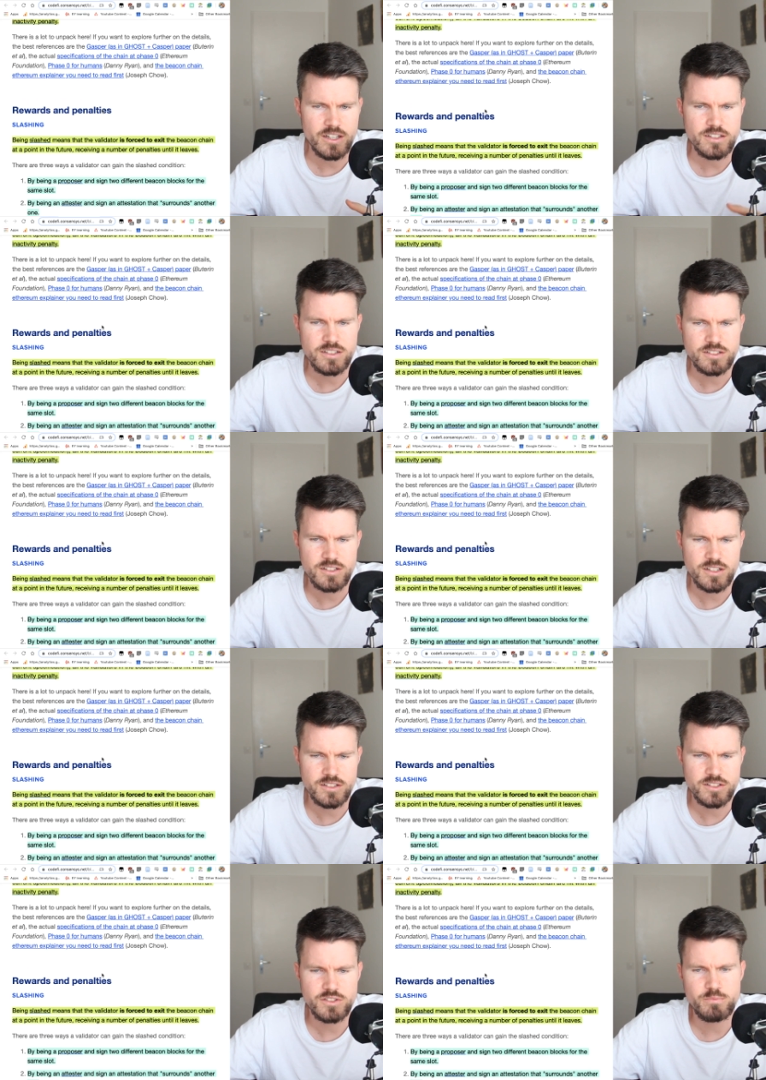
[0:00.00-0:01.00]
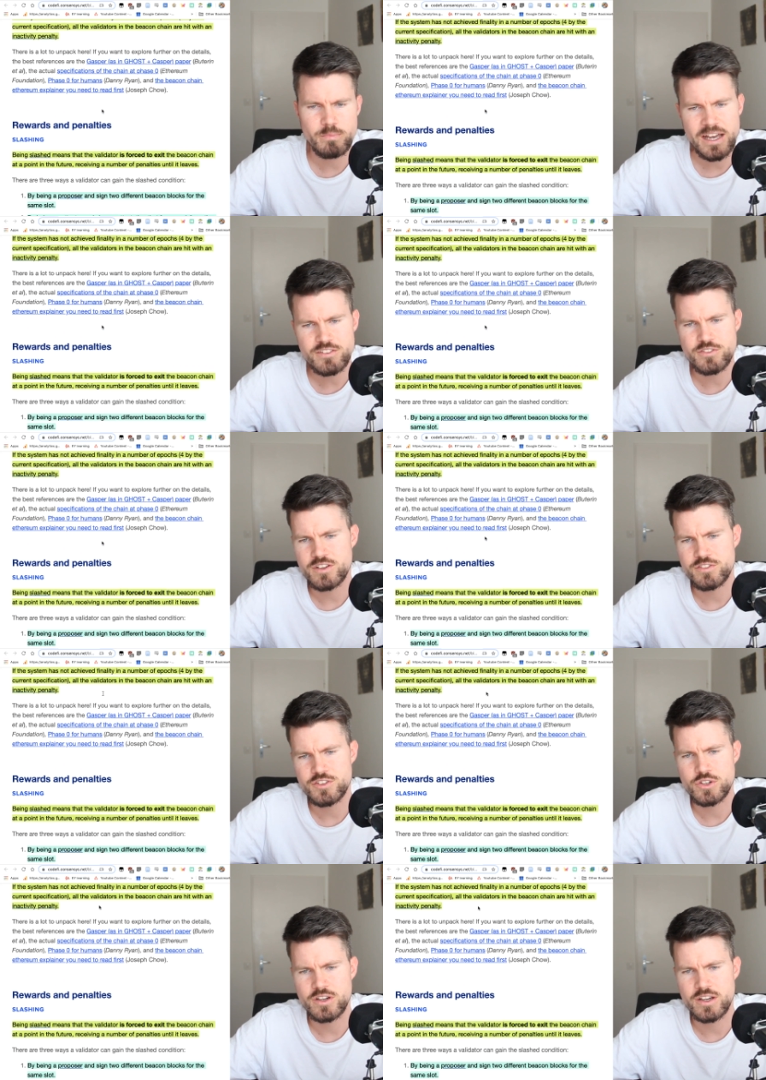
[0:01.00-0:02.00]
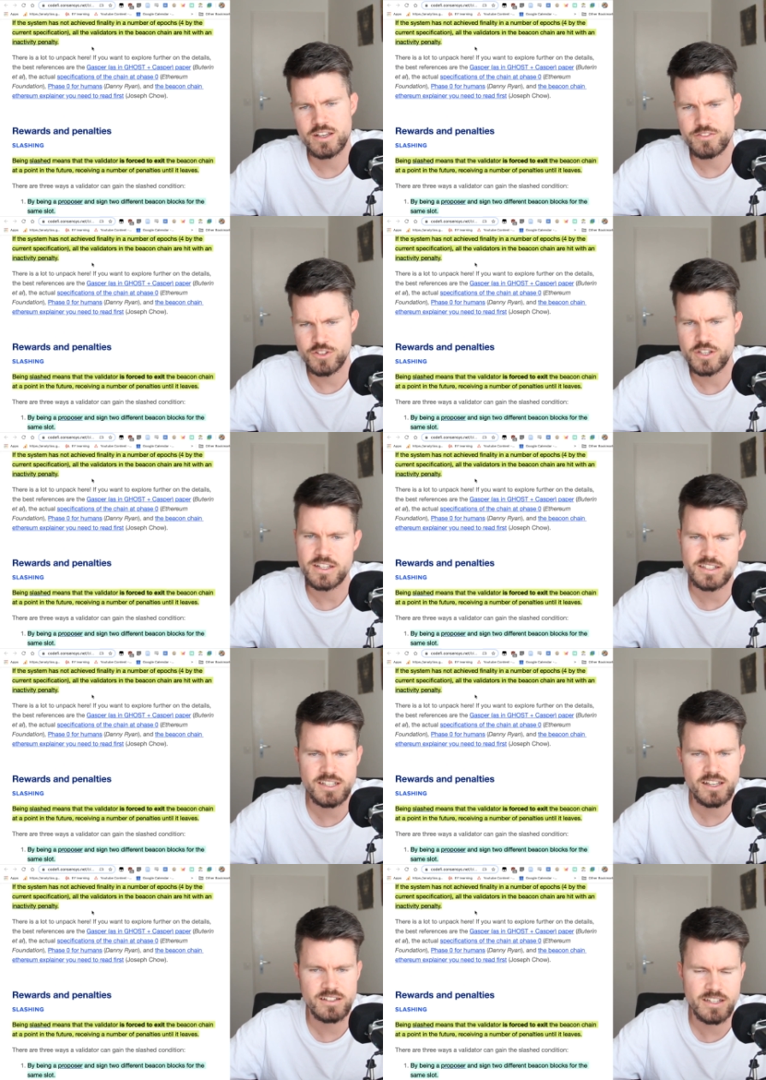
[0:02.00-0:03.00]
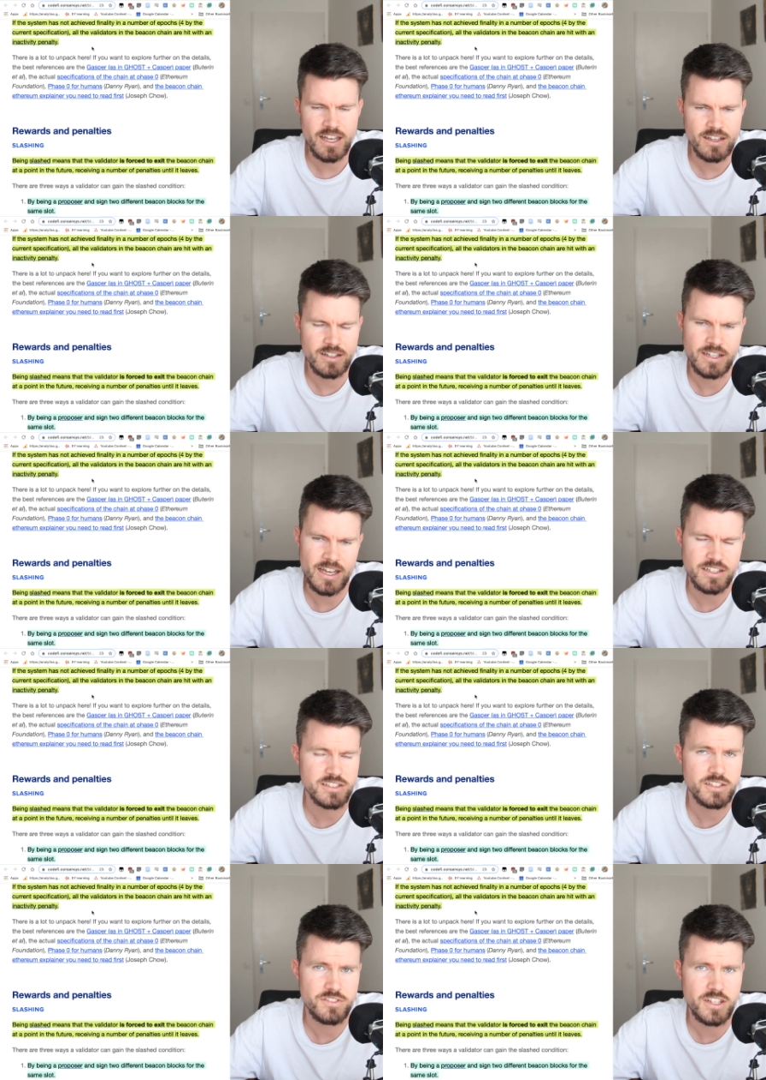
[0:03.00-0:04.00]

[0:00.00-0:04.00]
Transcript: this is this is bad for if you're if you're inactive,